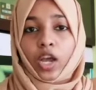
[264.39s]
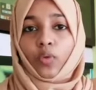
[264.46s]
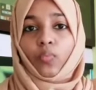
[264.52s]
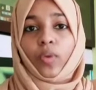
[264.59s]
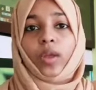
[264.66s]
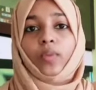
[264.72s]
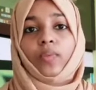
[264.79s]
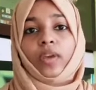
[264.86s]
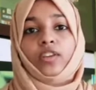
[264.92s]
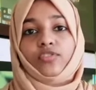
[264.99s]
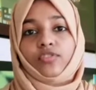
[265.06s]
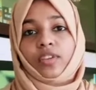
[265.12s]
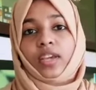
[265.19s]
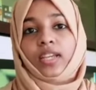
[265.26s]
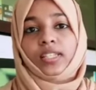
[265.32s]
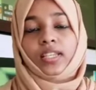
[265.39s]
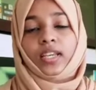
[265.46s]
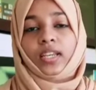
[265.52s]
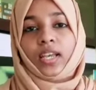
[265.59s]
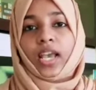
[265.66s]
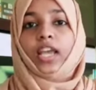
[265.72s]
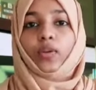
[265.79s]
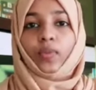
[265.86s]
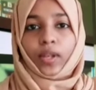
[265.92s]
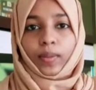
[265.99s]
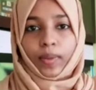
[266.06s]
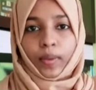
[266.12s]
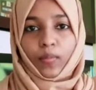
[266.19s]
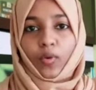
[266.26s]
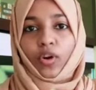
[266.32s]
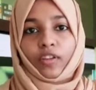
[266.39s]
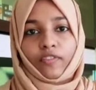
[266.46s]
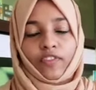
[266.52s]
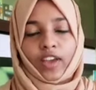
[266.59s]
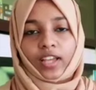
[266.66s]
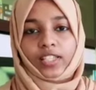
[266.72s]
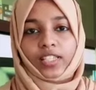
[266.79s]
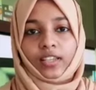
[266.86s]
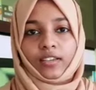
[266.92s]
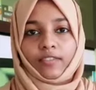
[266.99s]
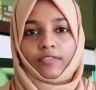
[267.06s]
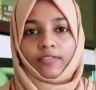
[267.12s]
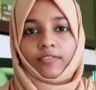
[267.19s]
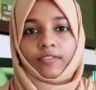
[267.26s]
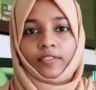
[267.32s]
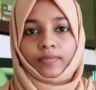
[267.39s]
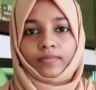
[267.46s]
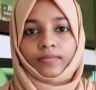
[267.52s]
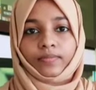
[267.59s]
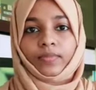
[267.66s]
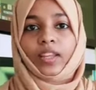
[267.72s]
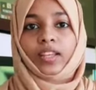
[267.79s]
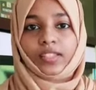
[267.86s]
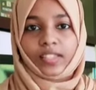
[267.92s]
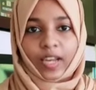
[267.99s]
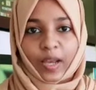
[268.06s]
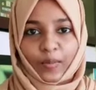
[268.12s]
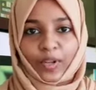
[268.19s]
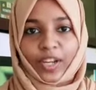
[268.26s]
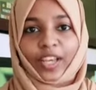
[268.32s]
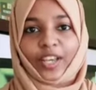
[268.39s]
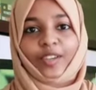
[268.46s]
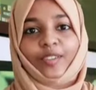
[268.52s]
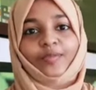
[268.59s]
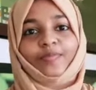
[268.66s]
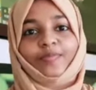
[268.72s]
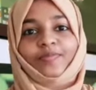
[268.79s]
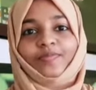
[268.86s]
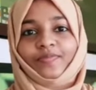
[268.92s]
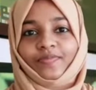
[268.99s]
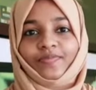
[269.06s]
when we treat it, it will be more effective. Assalamu alaikum.